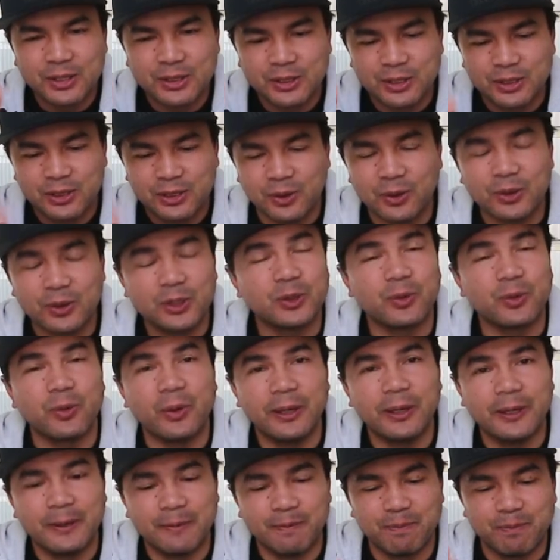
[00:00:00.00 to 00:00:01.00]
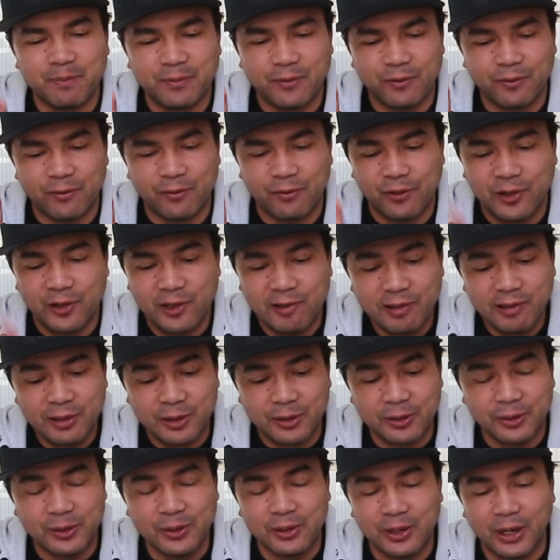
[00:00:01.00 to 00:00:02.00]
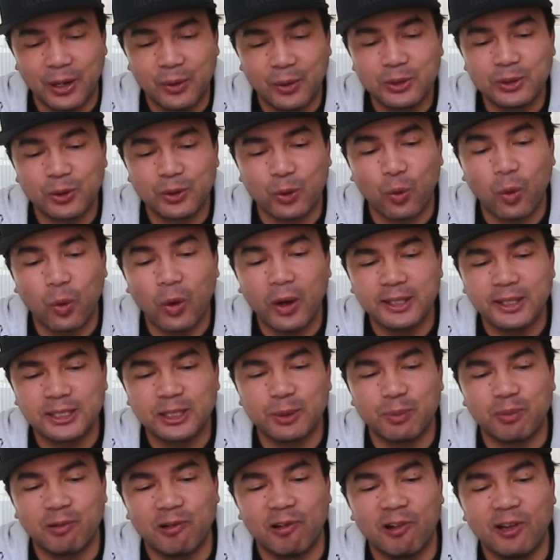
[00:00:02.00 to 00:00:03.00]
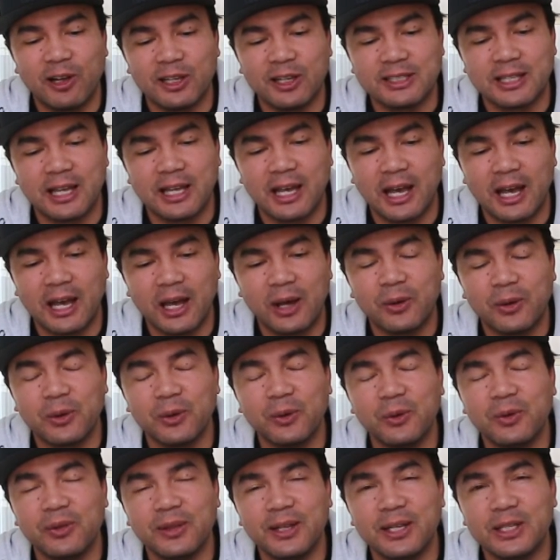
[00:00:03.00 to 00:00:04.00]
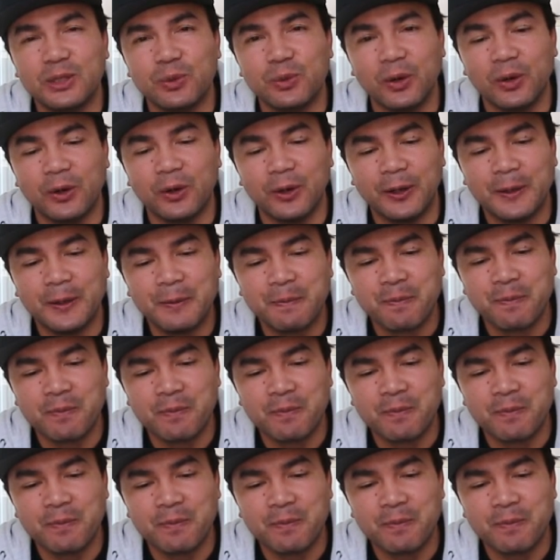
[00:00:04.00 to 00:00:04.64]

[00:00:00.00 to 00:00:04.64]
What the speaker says: So sweet, very good. I was quite surprised how good these were.